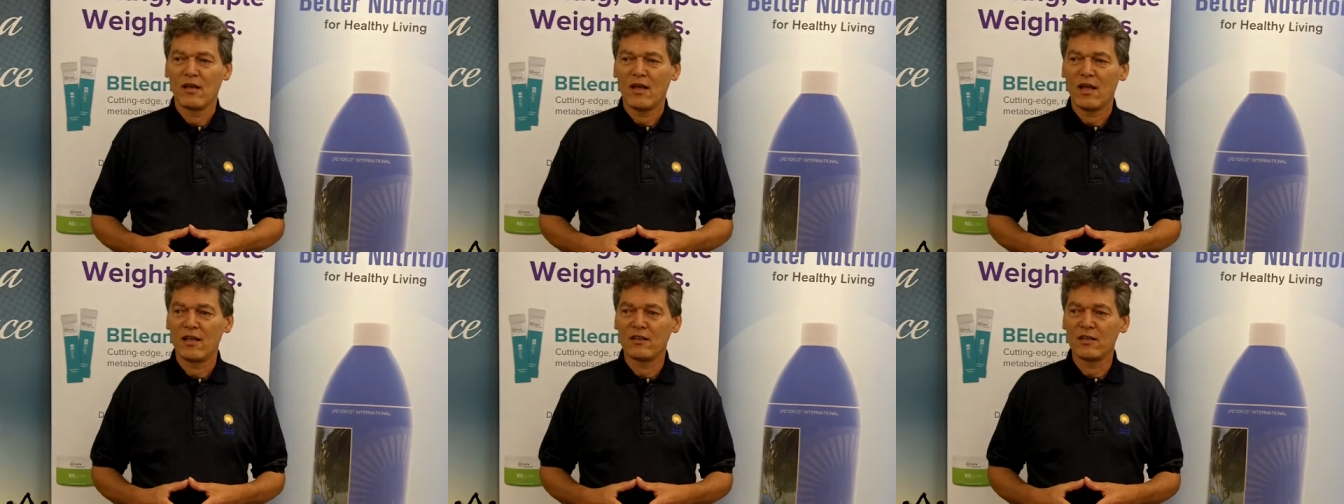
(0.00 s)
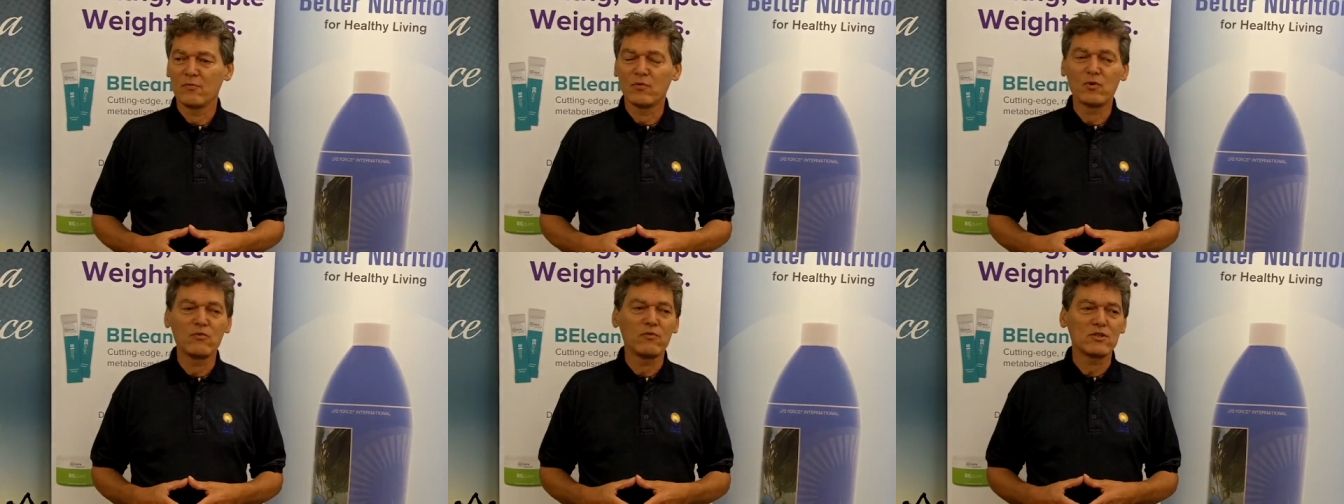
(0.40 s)
And the
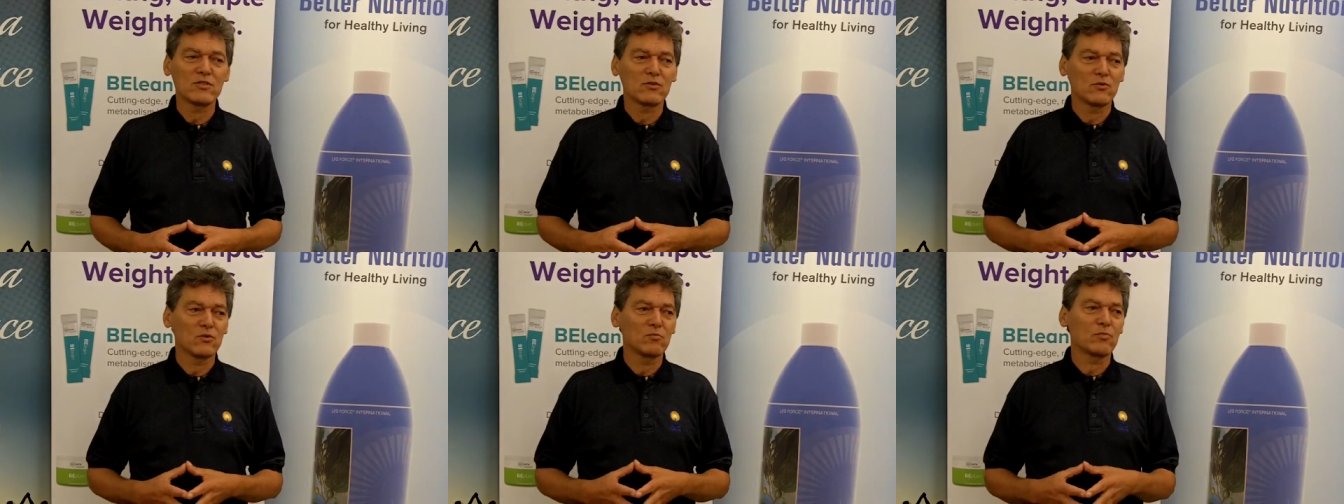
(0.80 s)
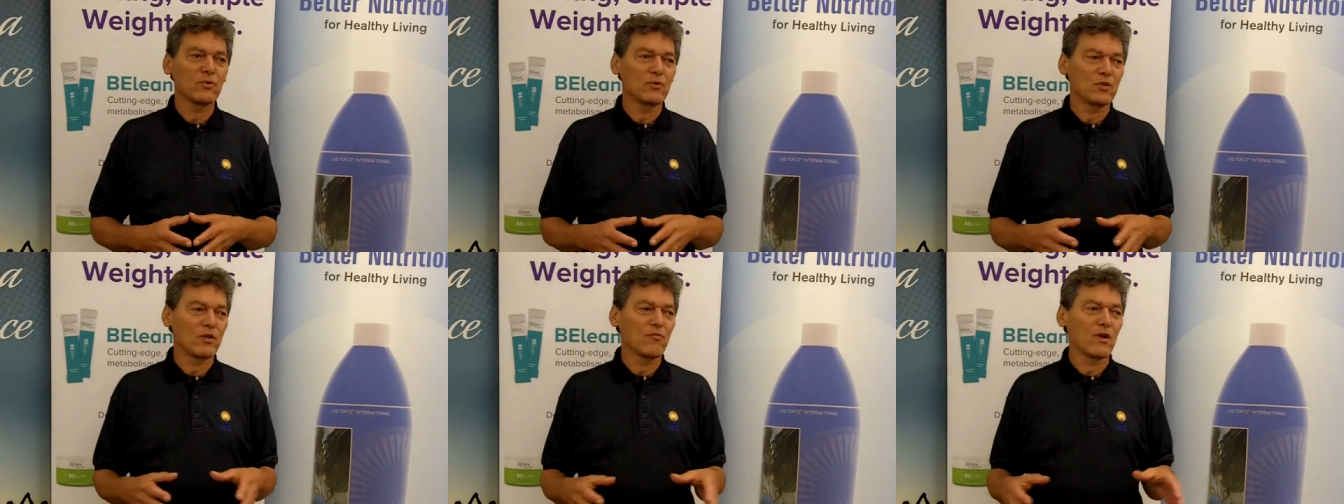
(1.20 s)
movies all
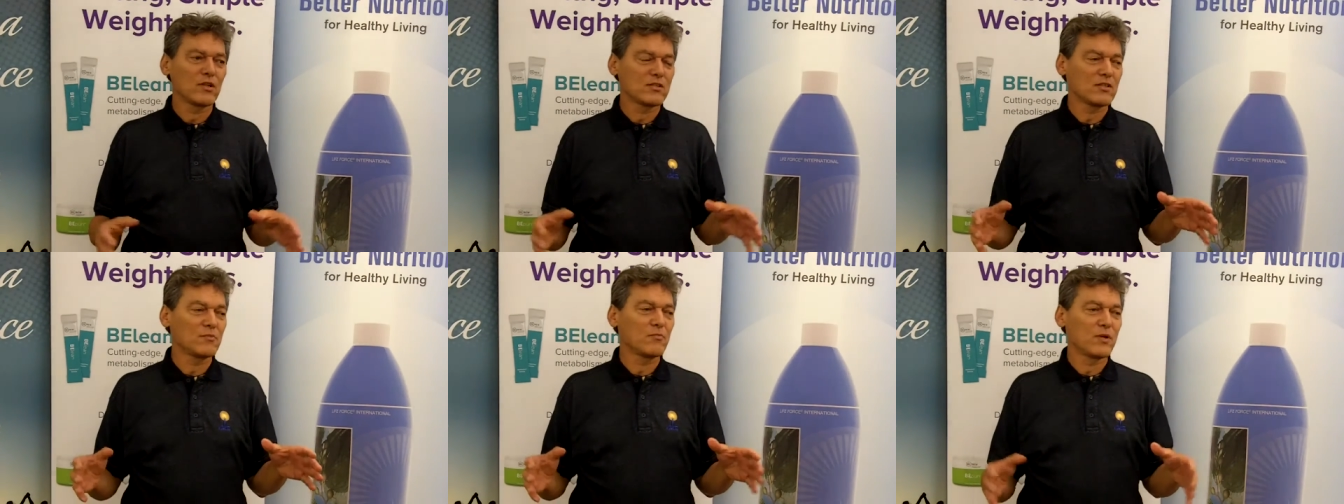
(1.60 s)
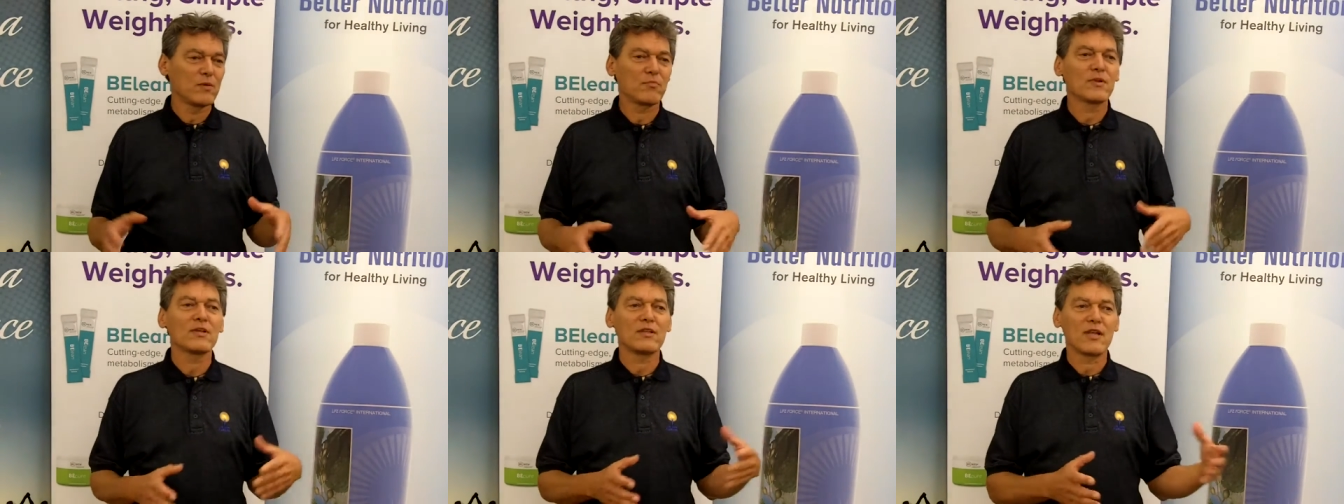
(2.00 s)
put the wealthy
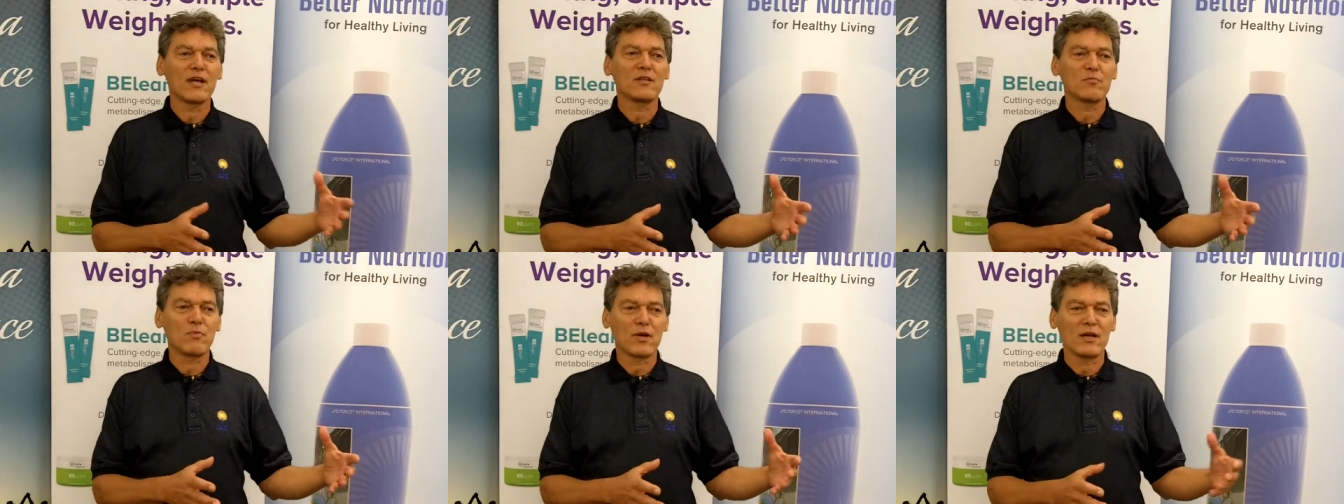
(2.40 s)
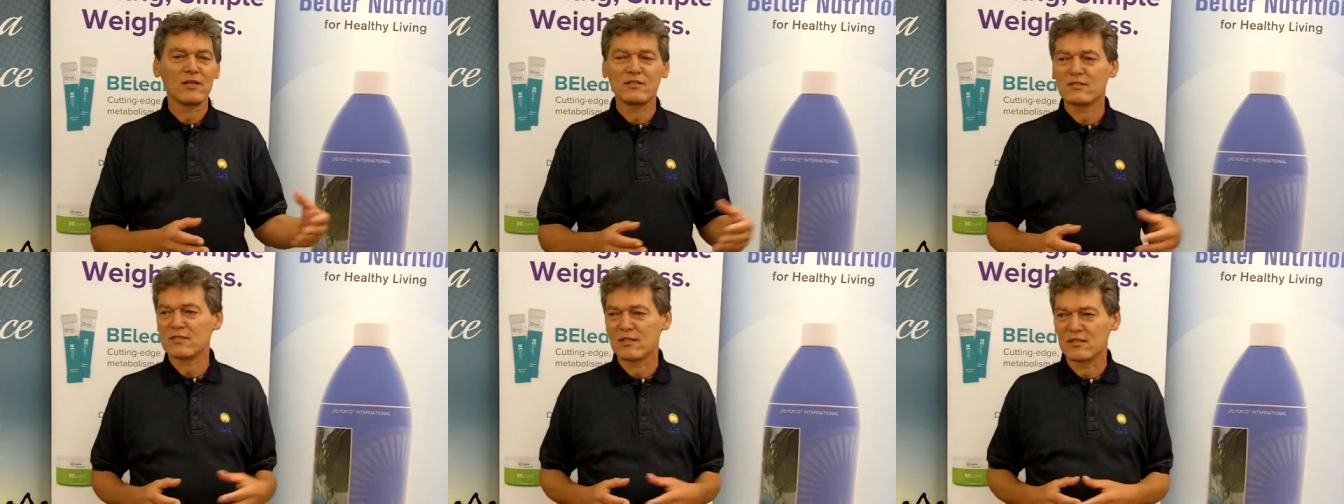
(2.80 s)
people in that
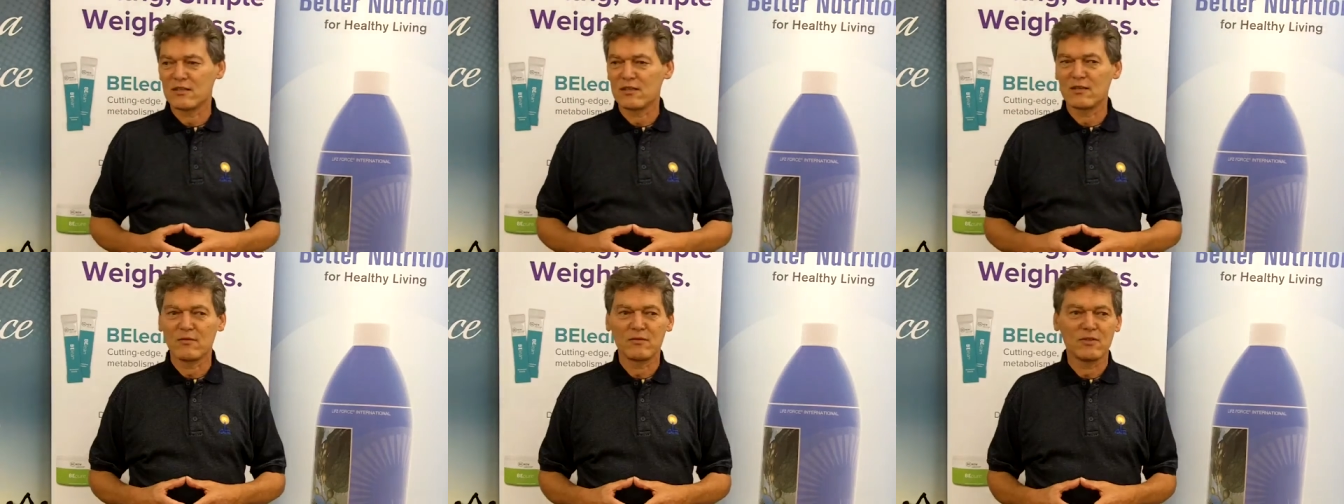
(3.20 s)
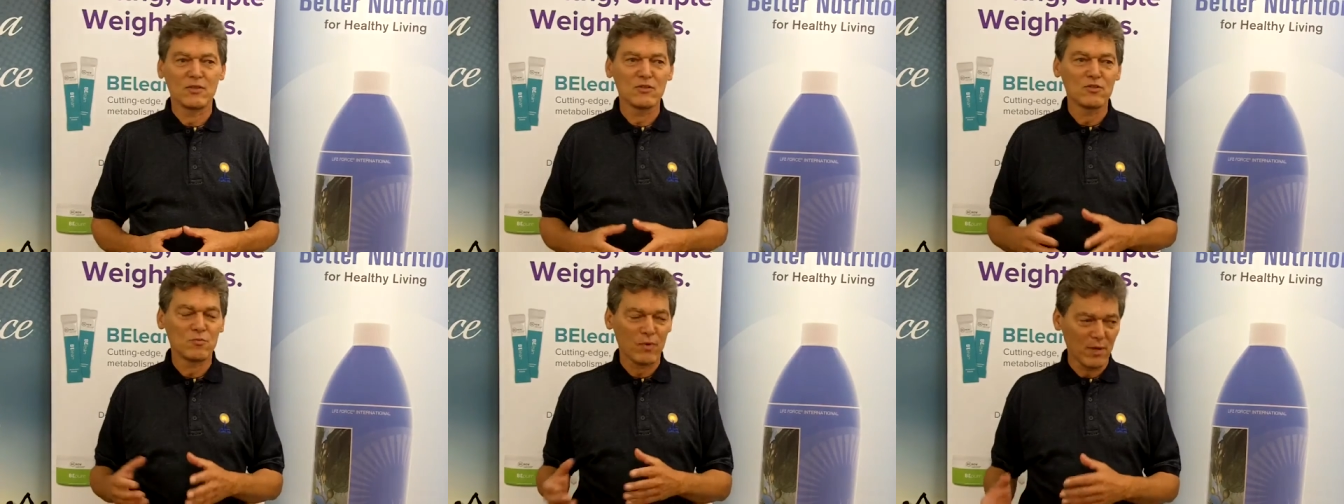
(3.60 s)
place, and the
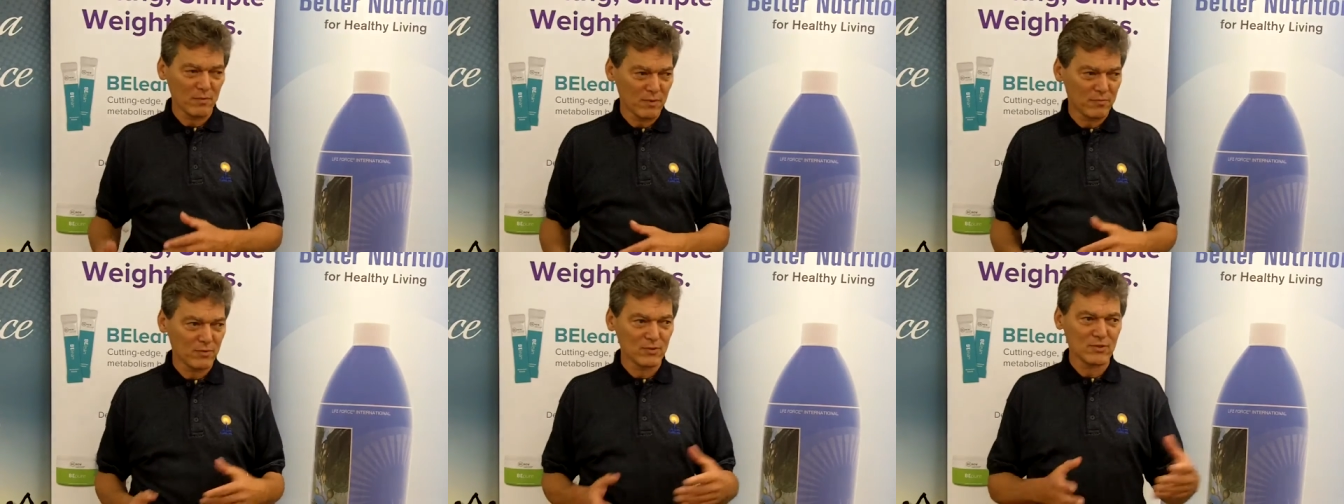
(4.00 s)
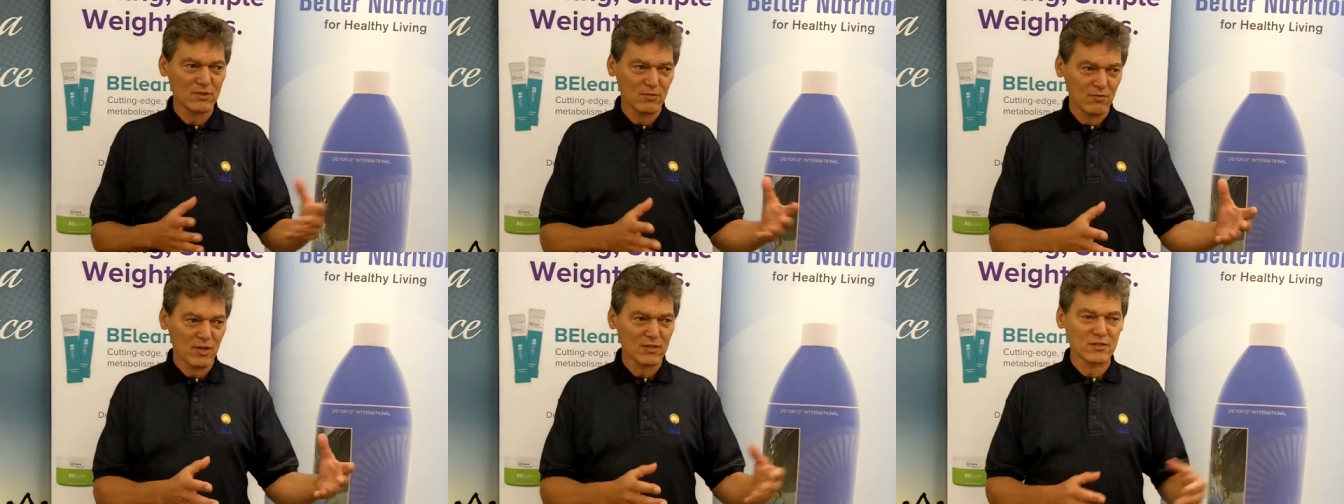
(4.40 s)
newspaper puts
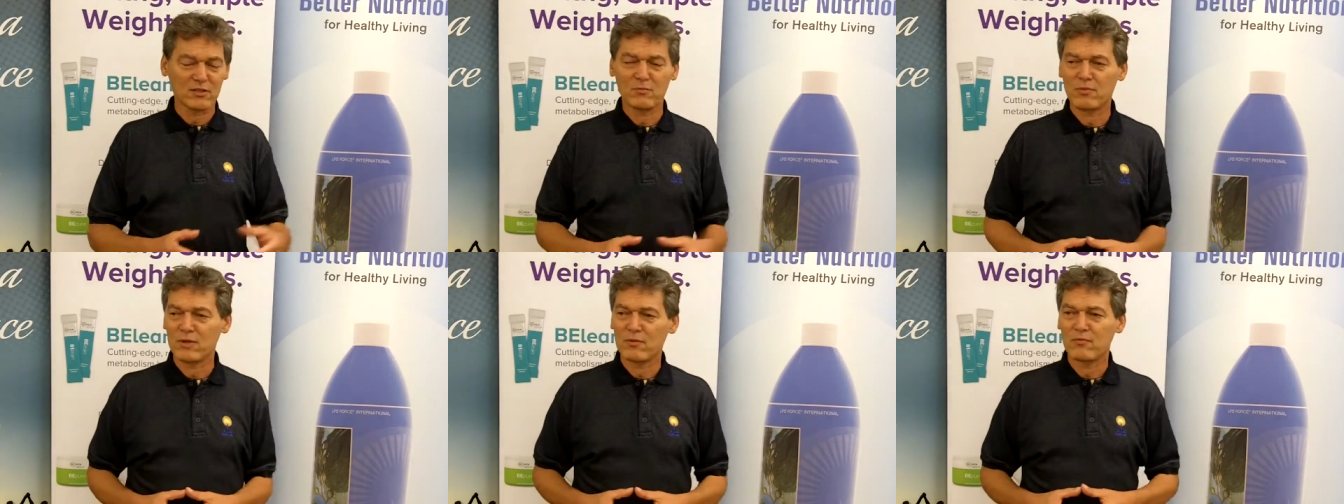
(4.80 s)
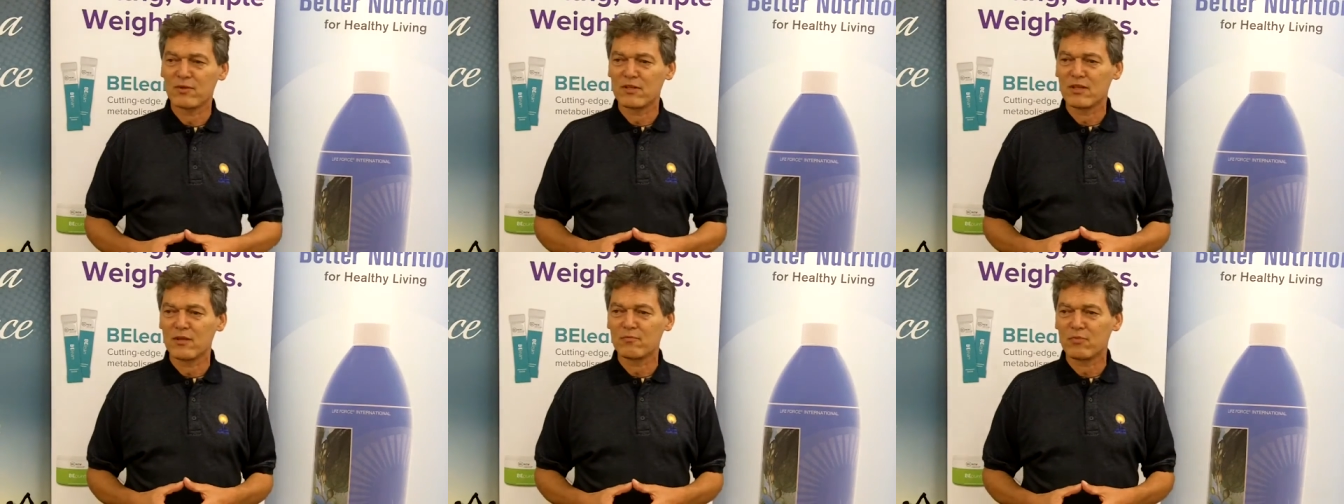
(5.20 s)
the wealthy
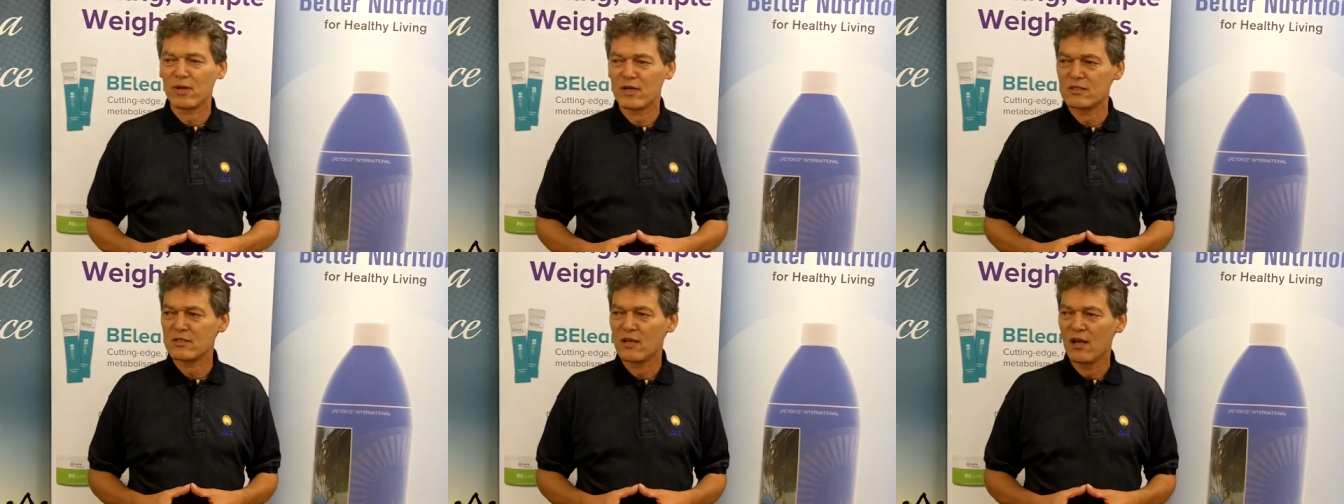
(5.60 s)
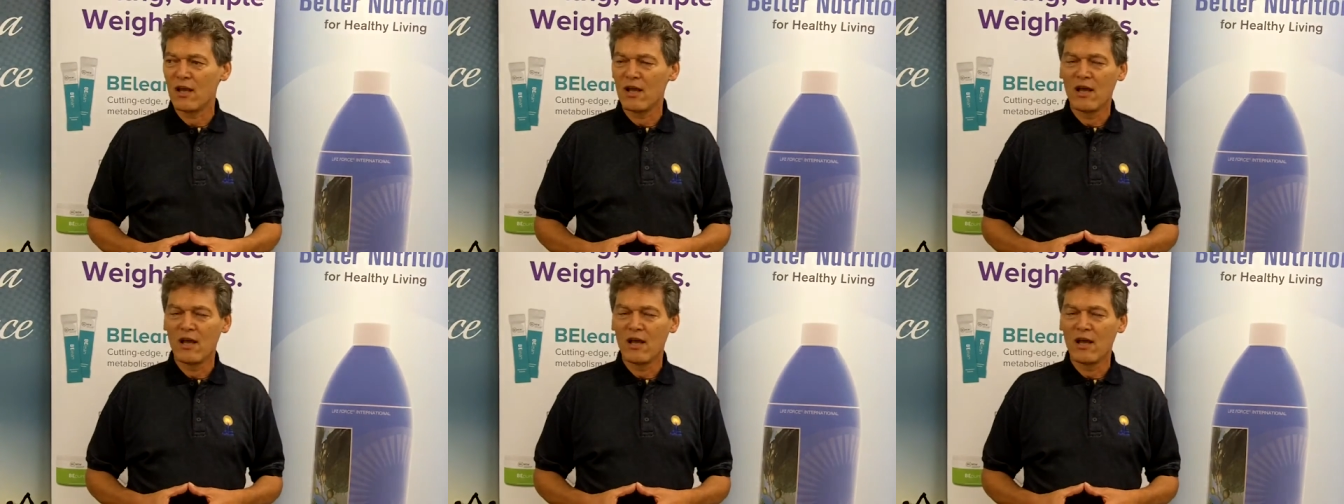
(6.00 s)
people in that place.